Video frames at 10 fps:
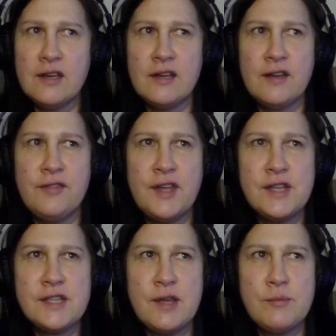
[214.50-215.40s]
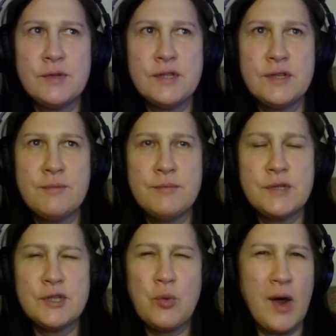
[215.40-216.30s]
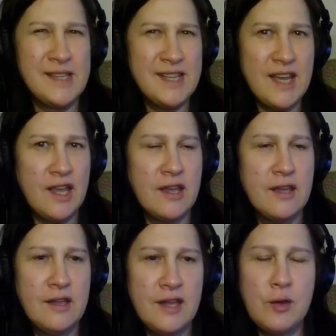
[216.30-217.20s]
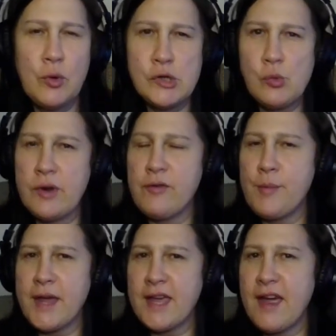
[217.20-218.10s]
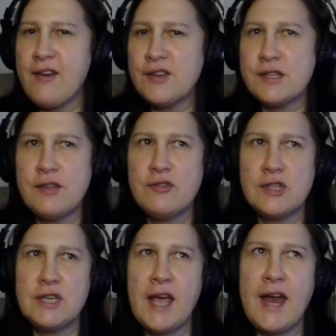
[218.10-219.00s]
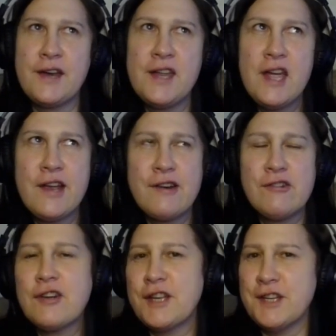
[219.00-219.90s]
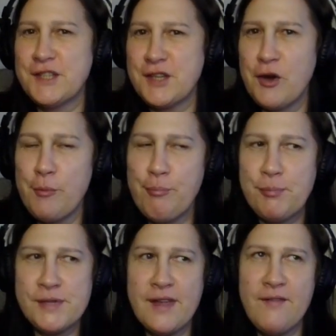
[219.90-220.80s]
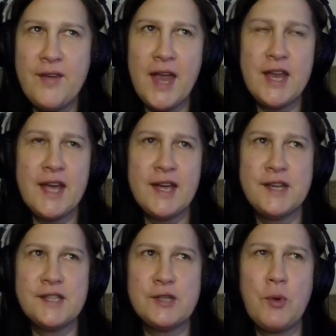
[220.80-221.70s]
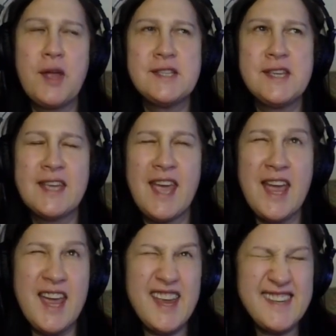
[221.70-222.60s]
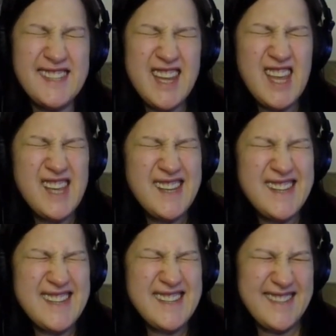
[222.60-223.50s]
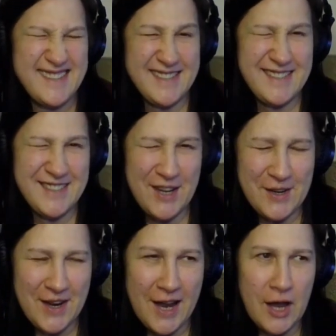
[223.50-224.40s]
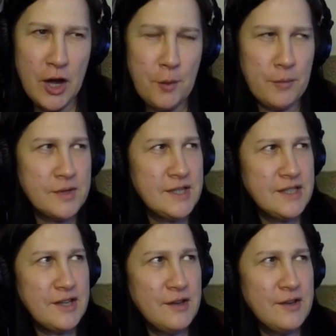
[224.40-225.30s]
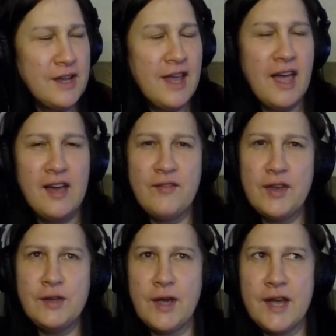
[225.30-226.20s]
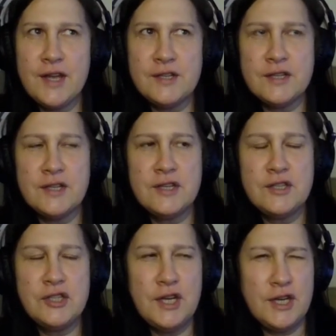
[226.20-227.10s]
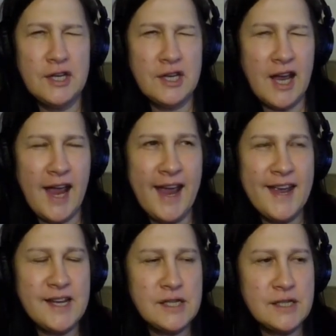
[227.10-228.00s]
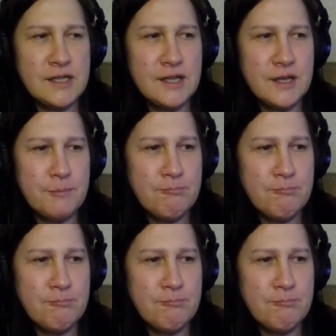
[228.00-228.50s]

think his name was Switek. He wasn't one of the main characters. Obviously, you had Crockett and Tubbs, and then you had Switek and Zito. Zito? And then you had Gina and I